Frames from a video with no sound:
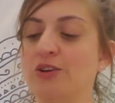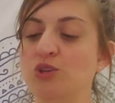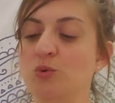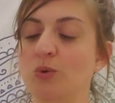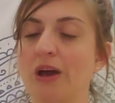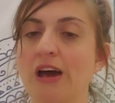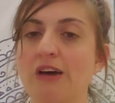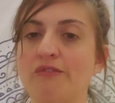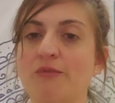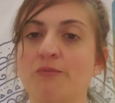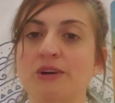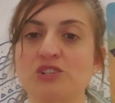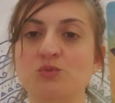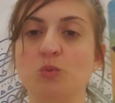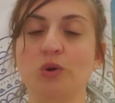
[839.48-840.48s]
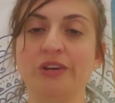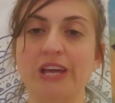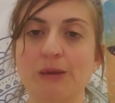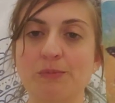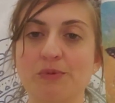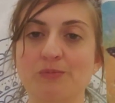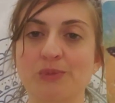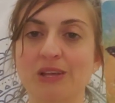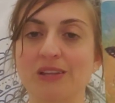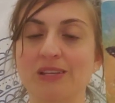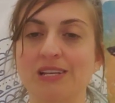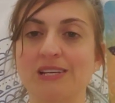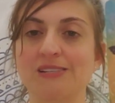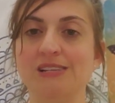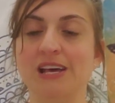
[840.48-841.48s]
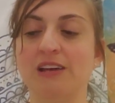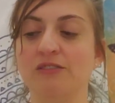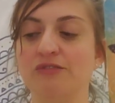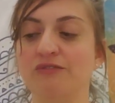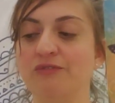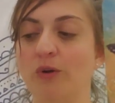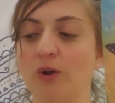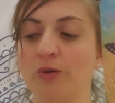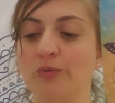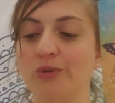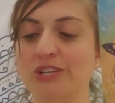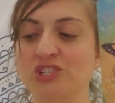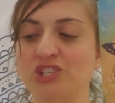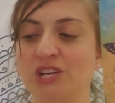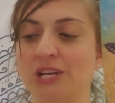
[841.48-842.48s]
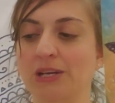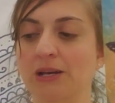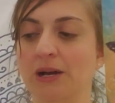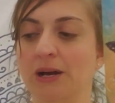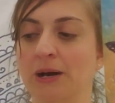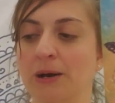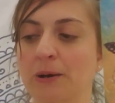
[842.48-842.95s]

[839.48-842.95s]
you have much more capabilities and far-reaching